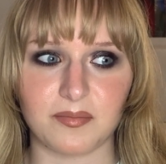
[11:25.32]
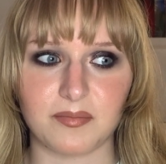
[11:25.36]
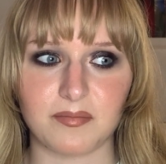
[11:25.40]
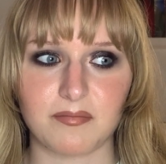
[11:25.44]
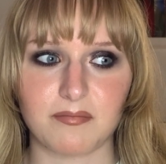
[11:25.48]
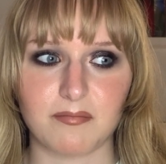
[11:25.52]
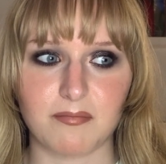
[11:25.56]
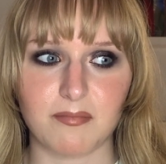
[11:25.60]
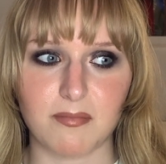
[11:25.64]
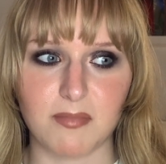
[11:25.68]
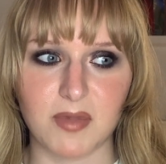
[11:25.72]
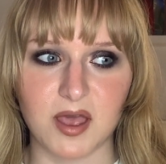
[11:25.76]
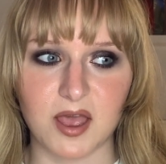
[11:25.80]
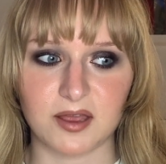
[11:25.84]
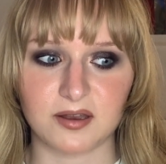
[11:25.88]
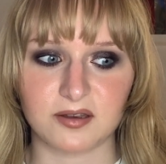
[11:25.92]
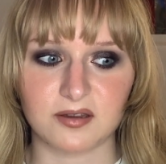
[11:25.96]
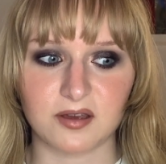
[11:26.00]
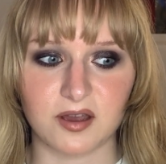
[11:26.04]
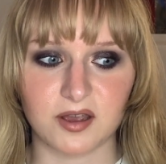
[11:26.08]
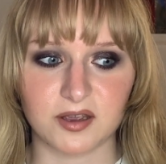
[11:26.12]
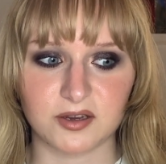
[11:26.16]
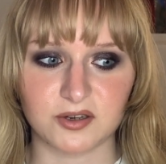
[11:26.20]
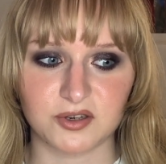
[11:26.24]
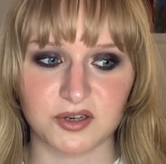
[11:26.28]
matte
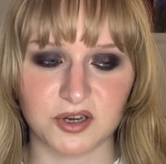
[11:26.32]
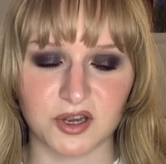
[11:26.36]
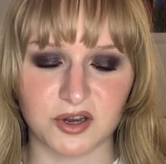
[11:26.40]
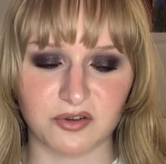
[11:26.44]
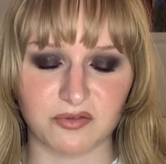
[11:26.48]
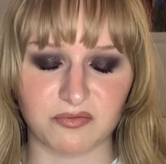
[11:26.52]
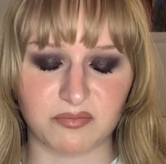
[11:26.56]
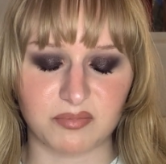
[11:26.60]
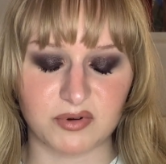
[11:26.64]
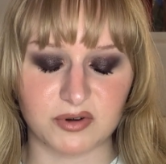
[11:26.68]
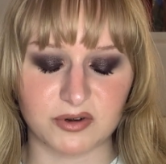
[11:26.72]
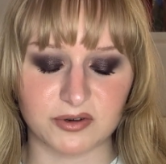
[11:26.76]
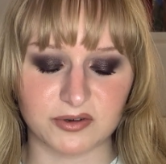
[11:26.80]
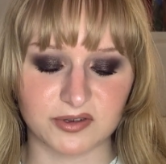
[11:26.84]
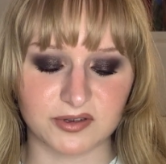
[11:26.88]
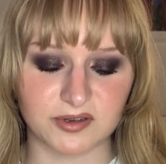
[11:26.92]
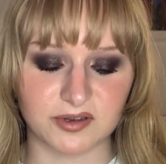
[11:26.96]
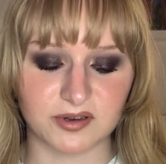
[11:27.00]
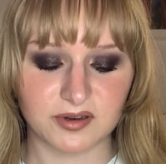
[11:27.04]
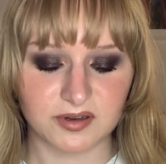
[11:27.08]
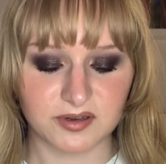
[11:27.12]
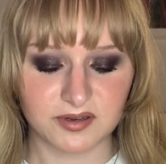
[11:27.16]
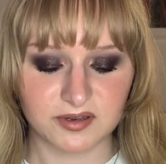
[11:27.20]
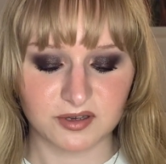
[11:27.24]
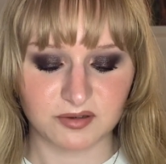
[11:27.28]
eyeshadow
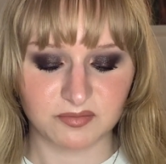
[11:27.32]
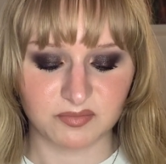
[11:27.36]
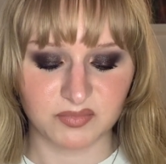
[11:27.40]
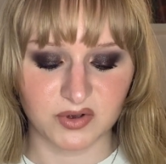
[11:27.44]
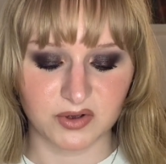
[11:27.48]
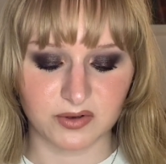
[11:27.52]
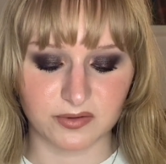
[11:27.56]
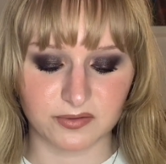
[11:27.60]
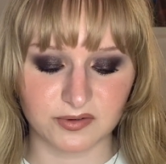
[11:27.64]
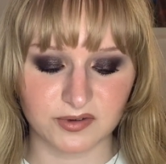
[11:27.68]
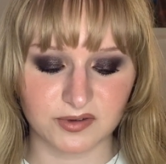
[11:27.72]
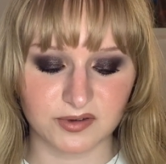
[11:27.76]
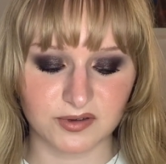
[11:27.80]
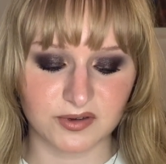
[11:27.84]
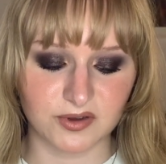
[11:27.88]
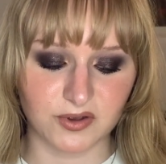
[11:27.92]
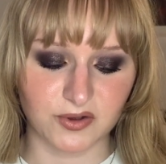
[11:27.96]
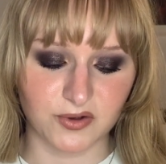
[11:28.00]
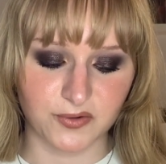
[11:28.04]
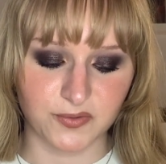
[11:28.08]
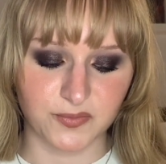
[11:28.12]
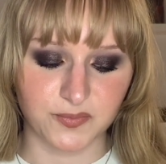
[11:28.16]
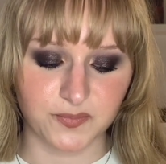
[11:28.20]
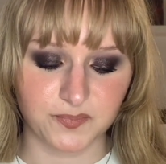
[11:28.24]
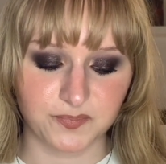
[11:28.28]
person, I suppose.
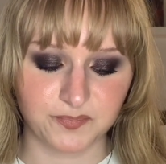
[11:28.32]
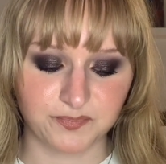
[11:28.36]
So